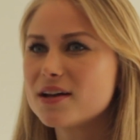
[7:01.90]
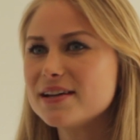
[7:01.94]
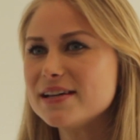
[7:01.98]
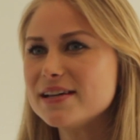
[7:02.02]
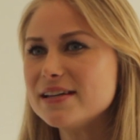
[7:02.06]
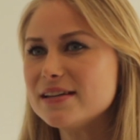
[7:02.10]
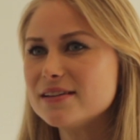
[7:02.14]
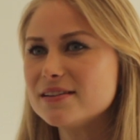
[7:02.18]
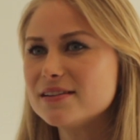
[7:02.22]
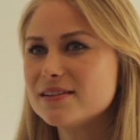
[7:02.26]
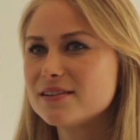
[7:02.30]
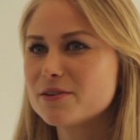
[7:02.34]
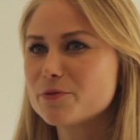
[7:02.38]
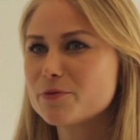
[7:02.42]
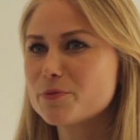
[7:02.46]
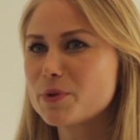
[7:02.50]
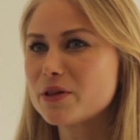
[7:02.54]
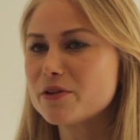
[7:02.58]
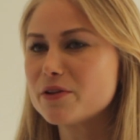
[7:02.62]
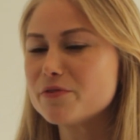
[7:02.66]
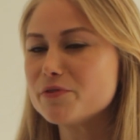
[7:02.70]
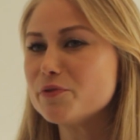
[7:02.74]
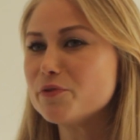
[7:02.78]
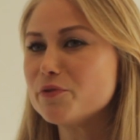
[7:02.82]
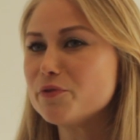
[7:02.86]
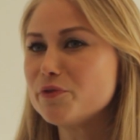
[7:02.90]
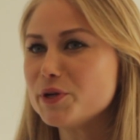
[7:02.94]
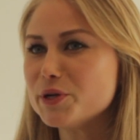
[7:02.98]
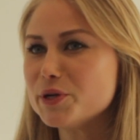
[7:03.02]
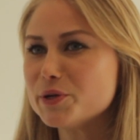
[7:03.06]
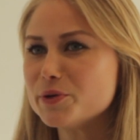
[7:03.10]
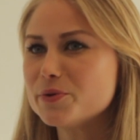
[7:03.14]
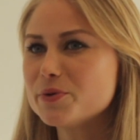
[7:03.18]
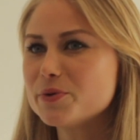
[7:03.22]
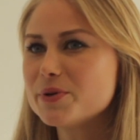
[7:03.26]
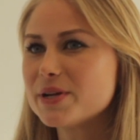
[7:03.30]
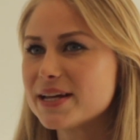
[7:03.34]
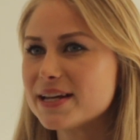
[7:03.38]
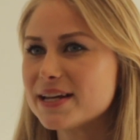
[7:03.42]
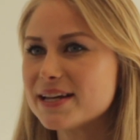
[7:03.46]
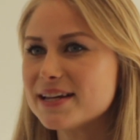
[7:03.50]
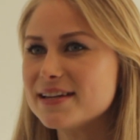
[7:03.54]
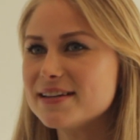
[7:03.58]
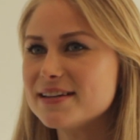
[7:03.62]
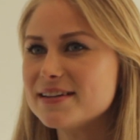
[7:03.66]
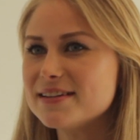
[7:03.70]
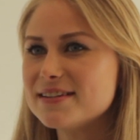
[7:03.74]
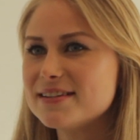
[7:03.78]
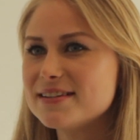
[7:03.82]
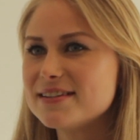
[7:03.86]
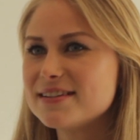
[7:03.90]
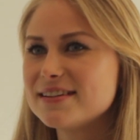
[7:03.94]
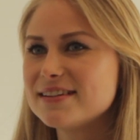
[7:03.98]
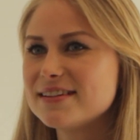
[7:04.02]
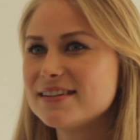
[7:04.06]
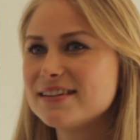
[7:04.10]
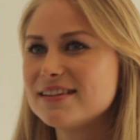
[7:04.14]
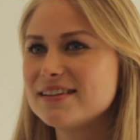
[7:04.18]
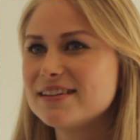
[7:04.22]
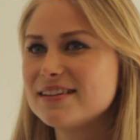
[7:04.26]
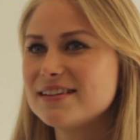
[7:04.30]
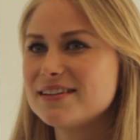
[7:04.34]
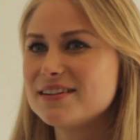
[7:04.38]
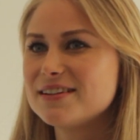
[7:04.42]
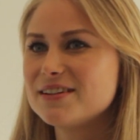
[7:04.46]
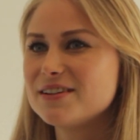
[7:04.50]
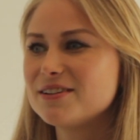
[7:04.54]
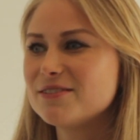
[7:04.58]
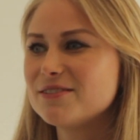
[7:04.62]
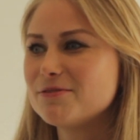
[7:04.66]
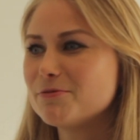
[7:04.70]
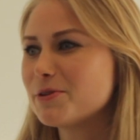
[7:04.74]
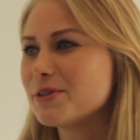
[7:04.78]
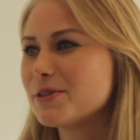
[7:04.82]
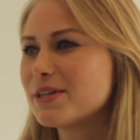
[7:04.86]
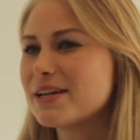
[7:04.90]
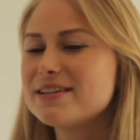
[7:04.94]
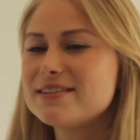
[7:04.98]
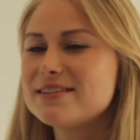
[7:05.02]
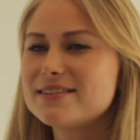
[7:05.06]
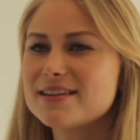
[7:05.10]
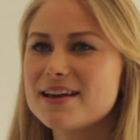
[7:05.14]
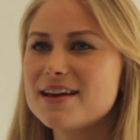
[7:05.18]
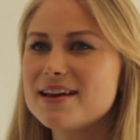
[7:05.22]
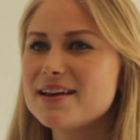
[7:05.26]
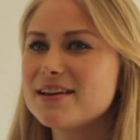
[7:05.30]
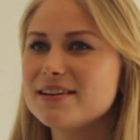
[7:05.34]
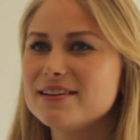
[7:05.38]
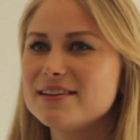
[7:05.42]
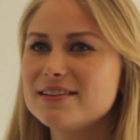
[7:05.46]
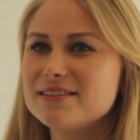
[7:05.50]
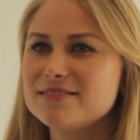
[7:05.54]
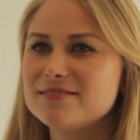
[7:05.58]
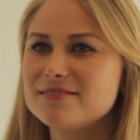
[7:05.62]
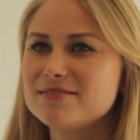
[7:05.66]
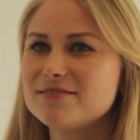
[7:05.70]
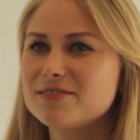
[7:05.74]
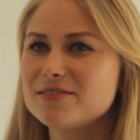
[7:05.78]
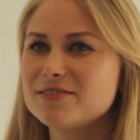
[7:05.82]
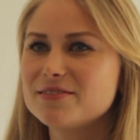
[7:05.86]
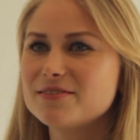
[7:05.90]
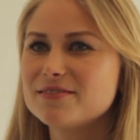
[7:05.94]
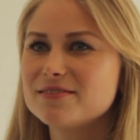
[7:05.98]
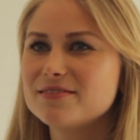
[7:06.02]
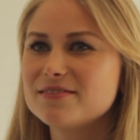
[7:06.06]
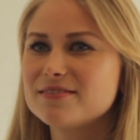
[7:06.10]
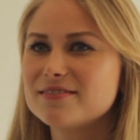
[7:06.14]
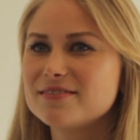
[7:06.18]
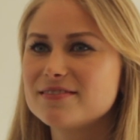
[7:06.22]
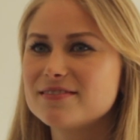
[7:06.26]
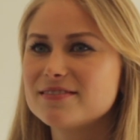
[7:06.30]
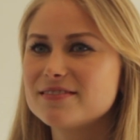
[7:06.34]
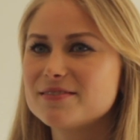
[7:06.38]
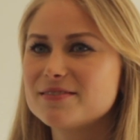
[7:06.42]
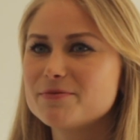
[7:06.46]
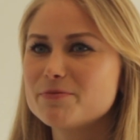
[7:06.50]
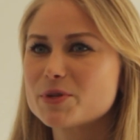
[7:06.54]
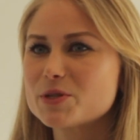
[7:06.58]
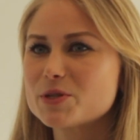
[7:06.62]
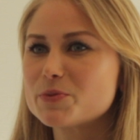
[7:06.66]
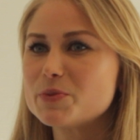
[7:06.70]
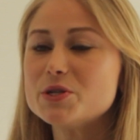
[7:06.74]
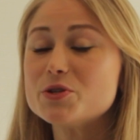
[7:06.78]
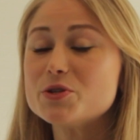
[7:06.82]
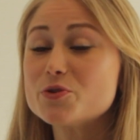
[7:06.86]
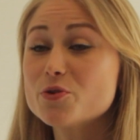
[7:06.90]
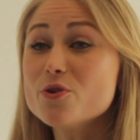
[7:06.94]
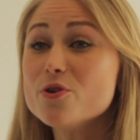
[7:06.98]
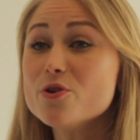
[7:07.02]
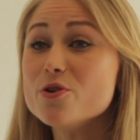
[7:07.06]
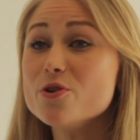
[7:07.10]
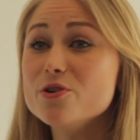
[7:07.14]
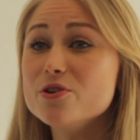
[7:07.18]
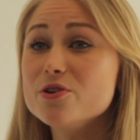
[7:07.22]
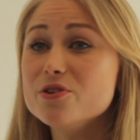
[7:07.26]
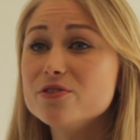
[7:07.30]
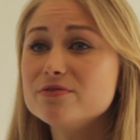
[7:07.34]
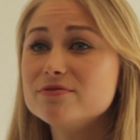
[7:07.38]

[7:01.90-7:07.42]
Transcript: in a relevant field, and what they say must be true.